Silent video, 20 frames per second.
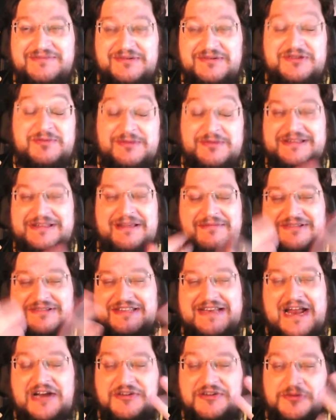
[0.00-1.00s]
which was the
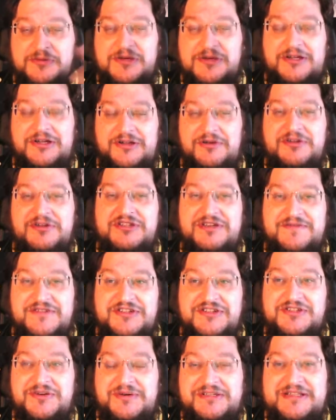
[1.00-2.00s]
natural conclusion of the
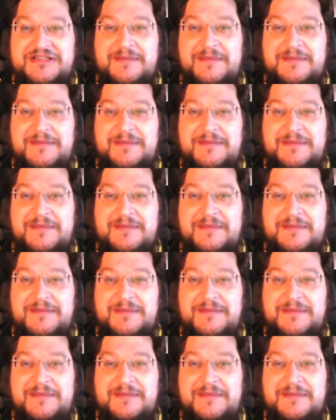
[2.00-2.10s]
stories.